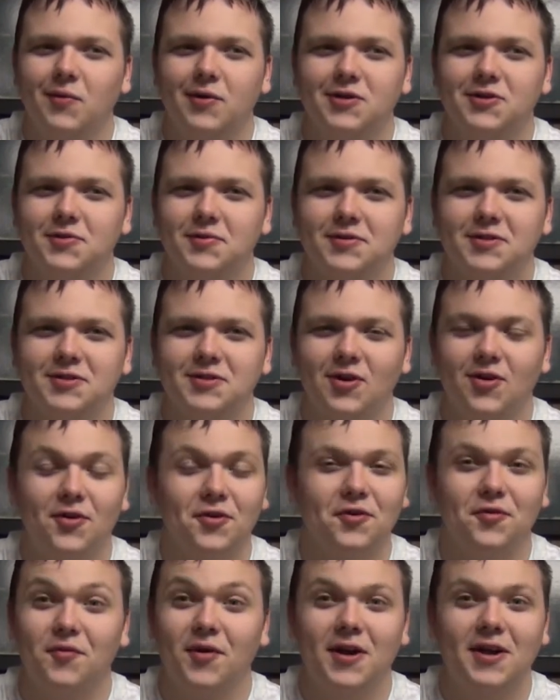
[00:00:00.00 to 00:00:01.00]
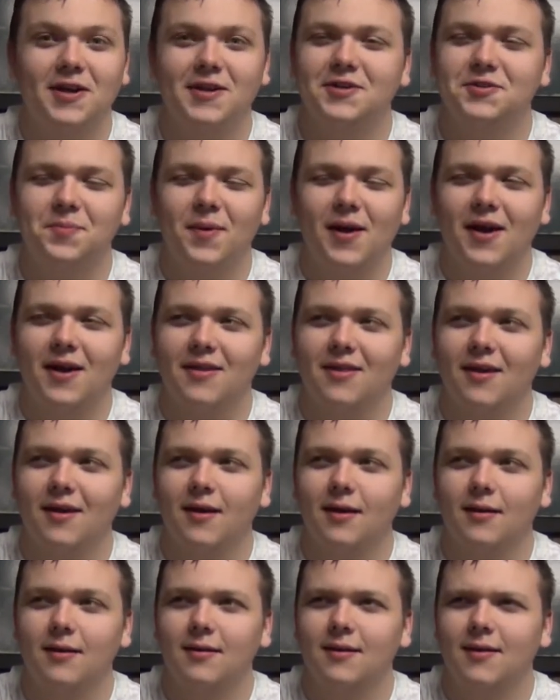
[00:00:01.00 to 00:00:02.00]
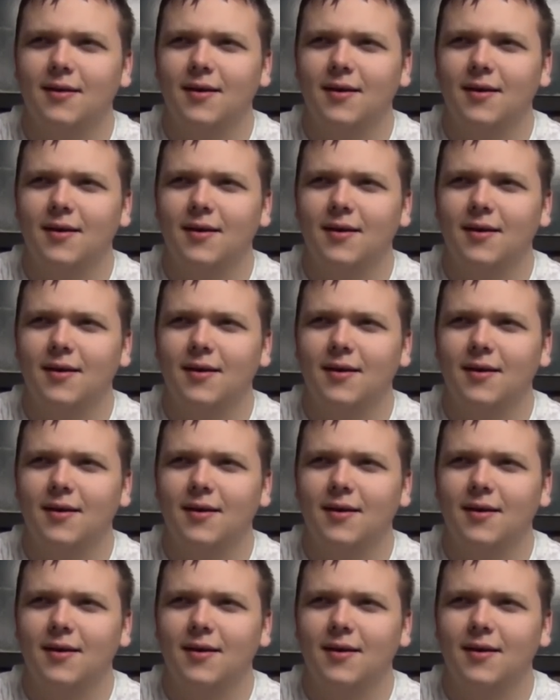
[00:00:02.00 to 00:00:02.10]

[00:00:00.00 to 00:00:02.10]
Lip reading: which was all the rage back then.